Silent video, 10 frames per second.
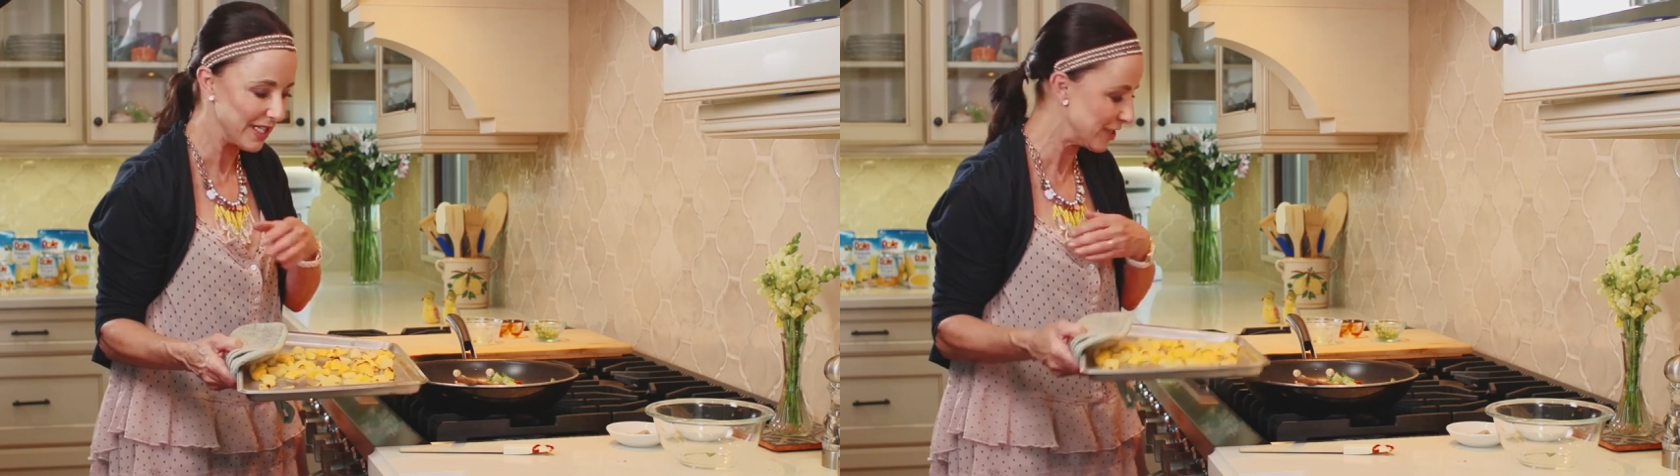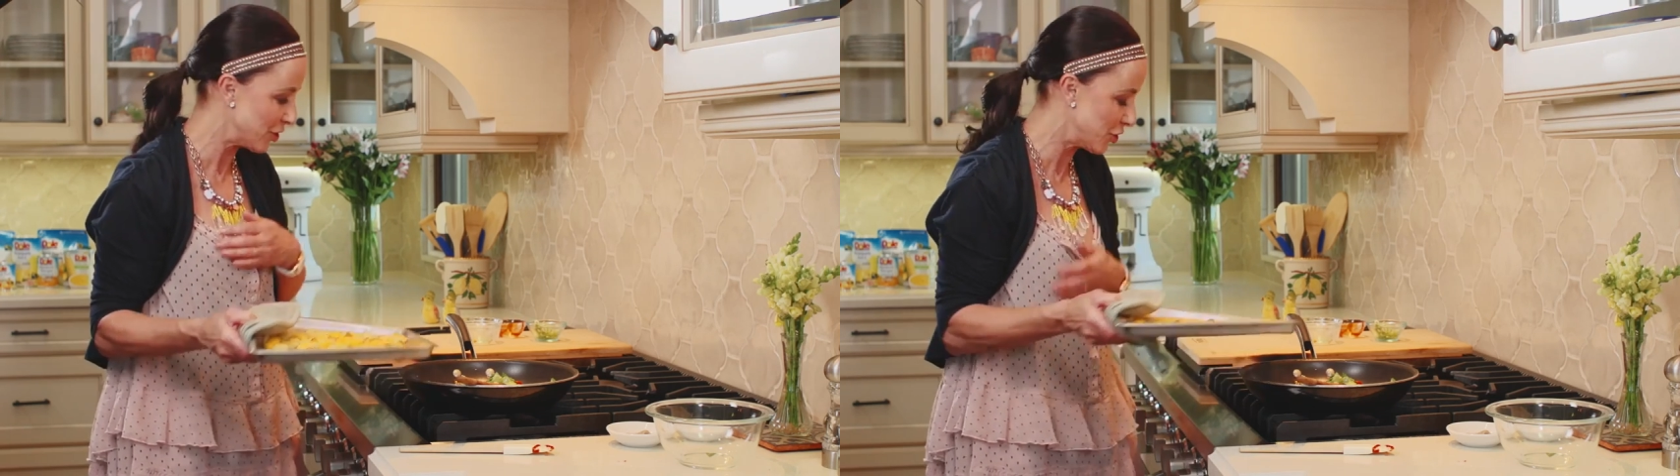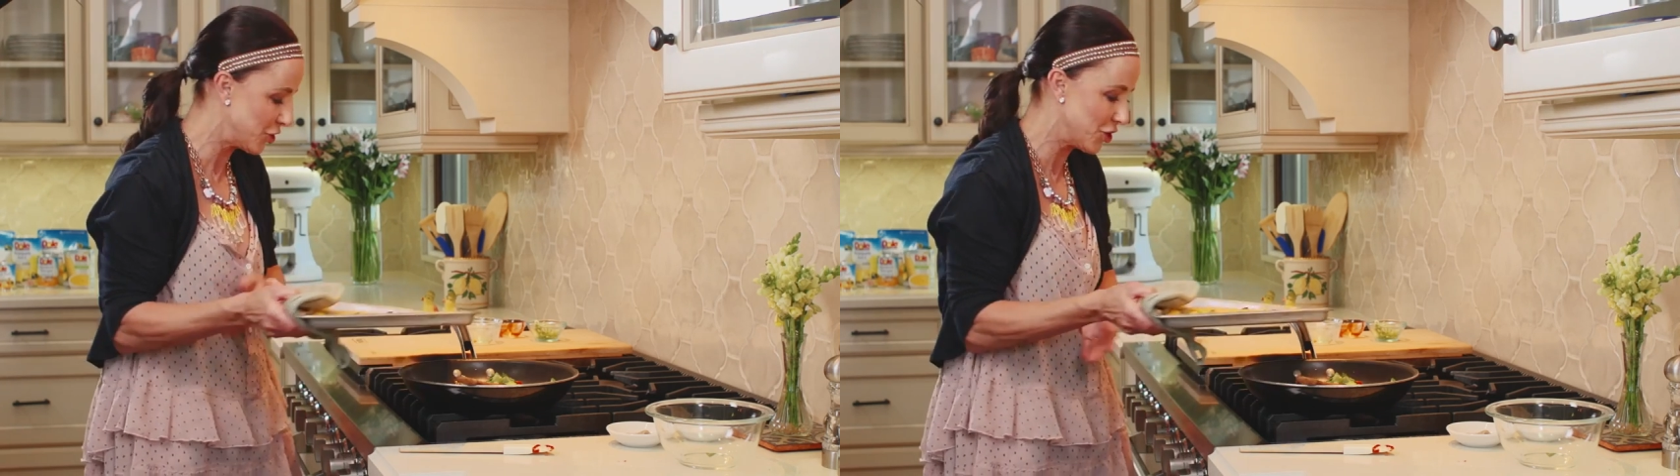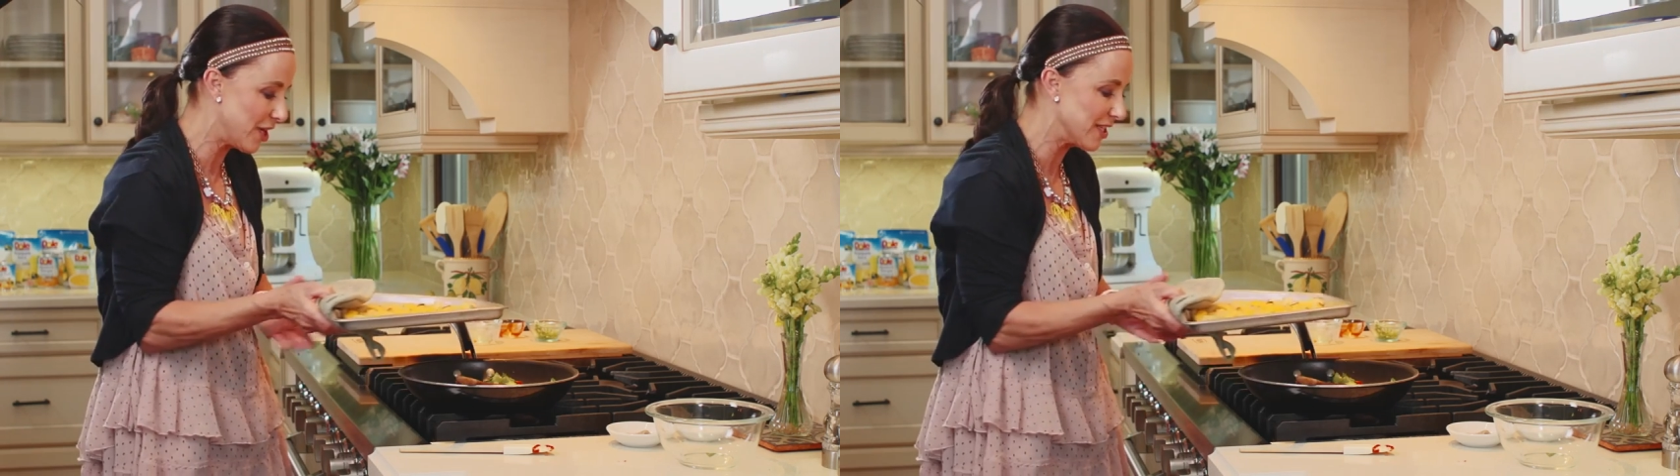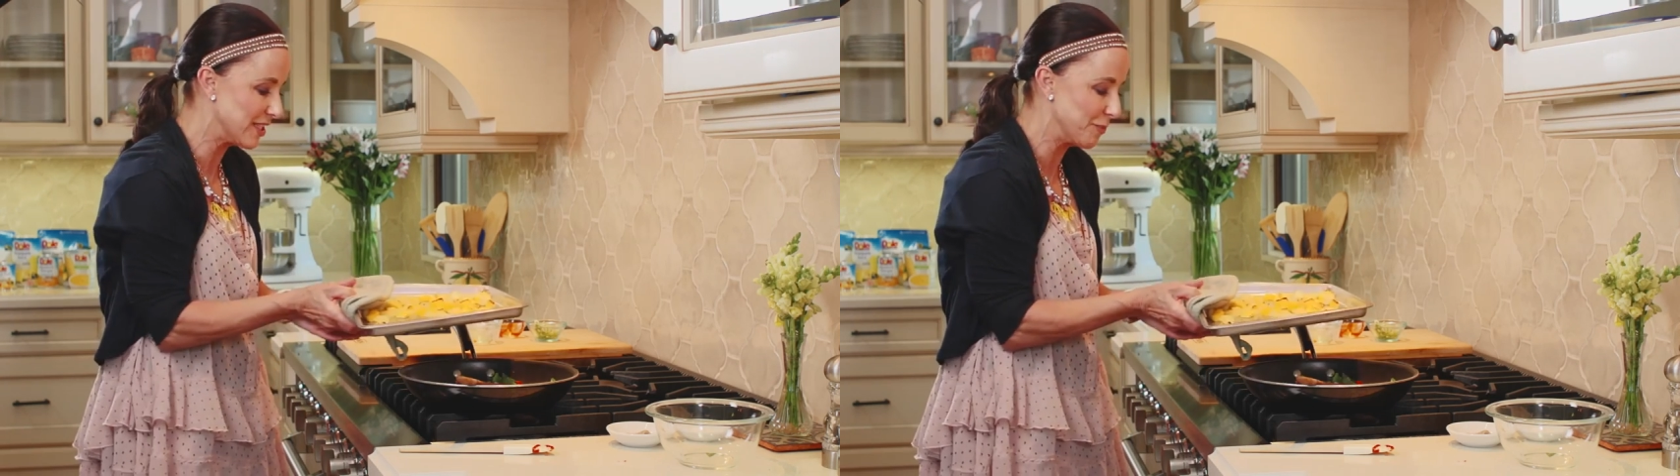It's
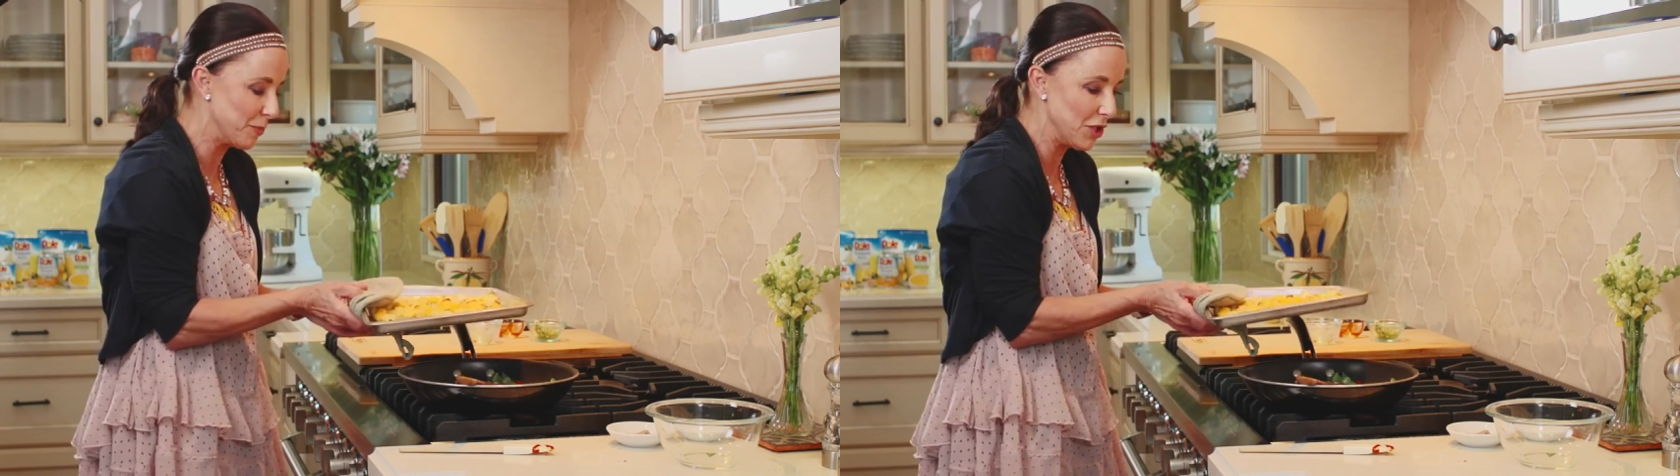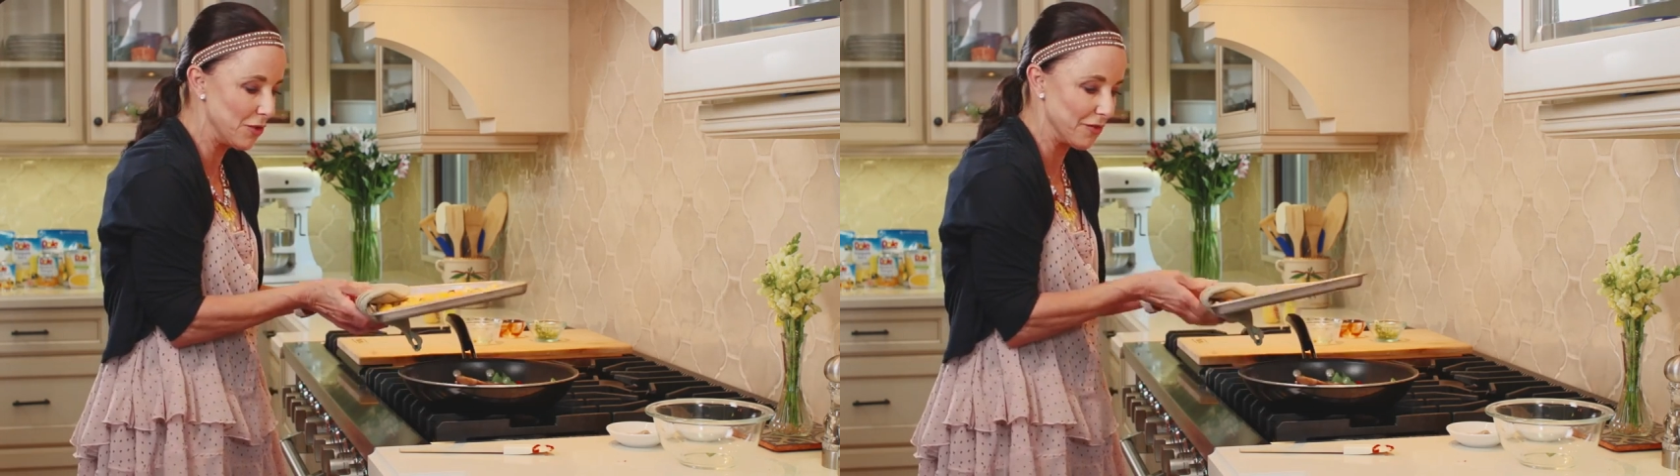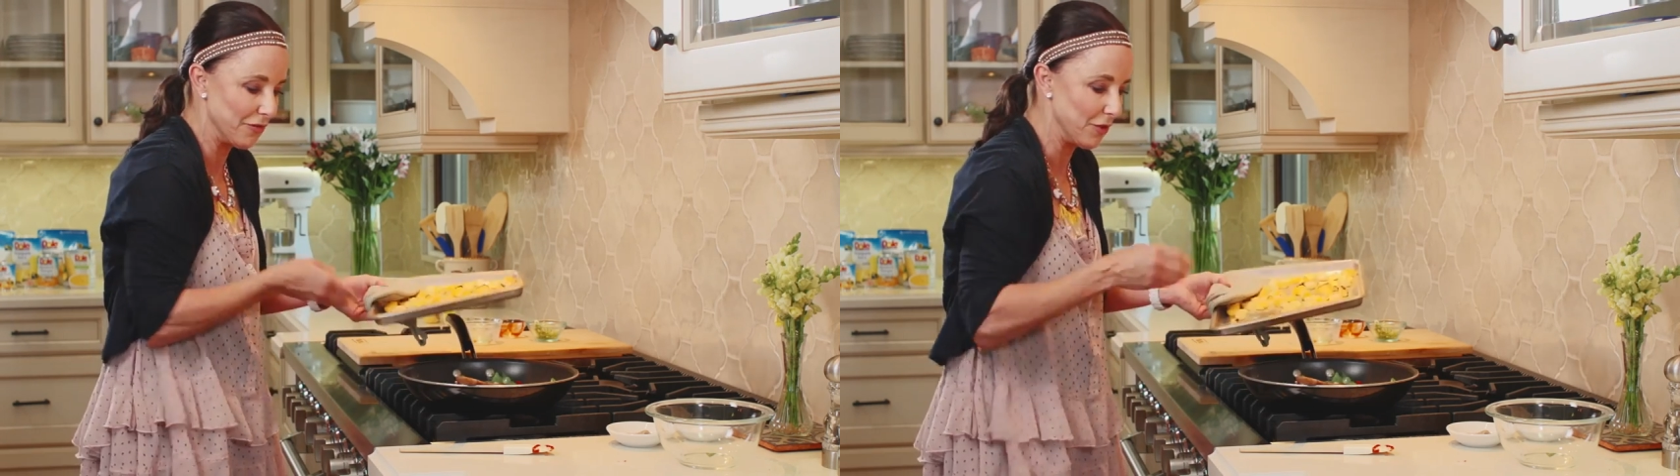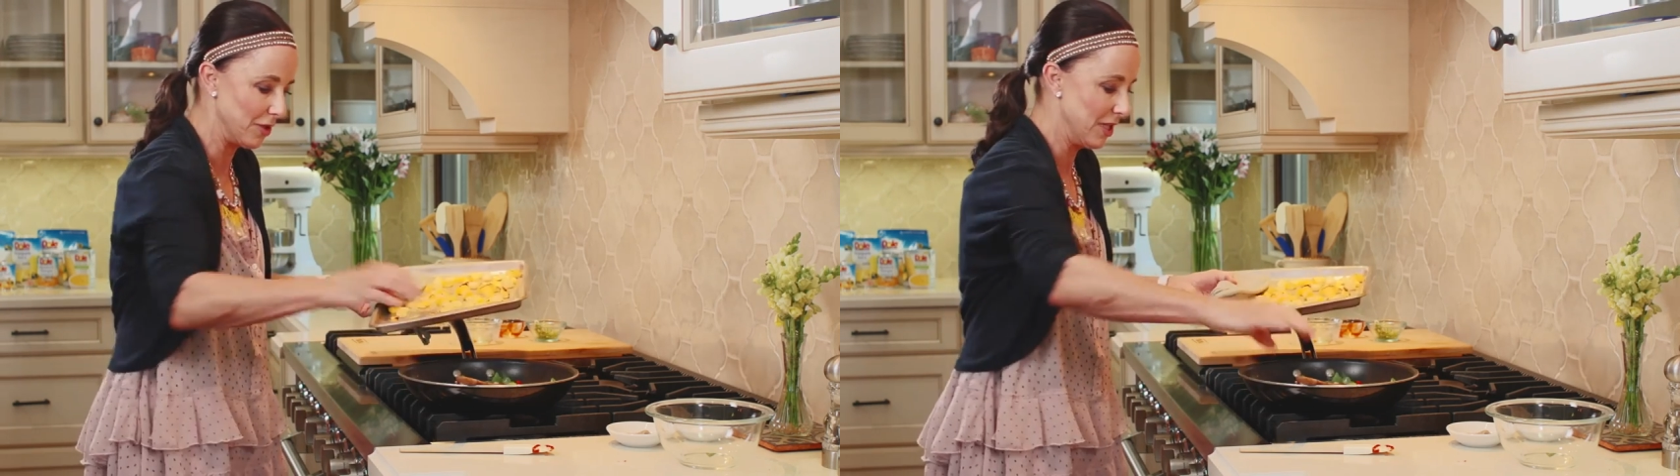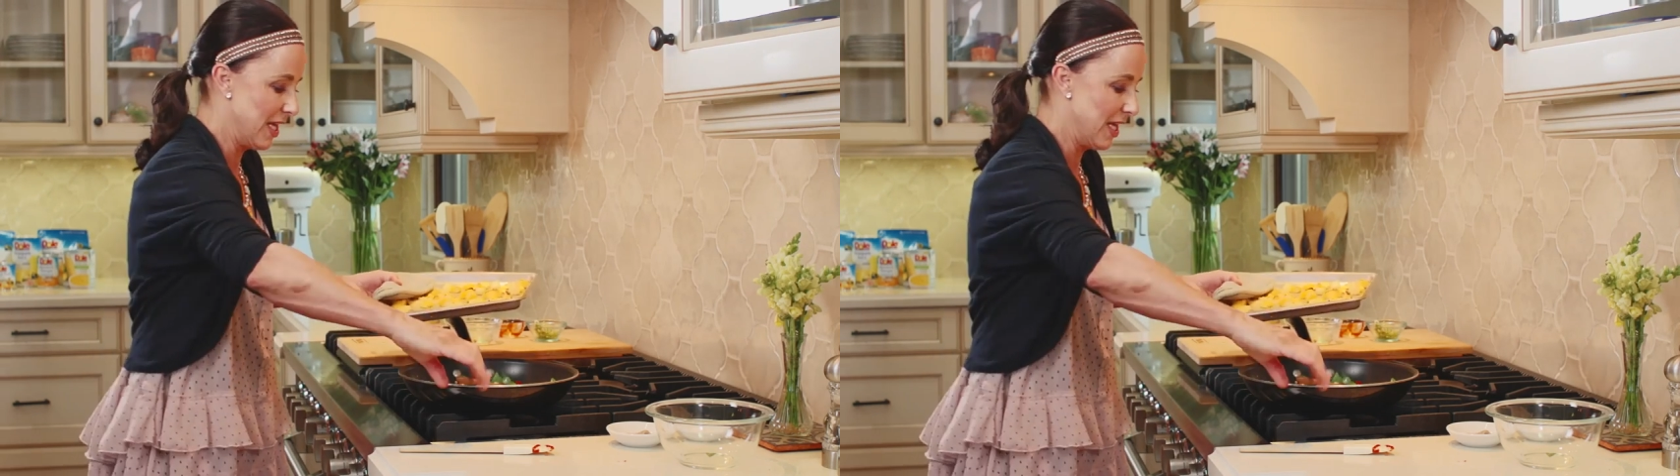just beautiful.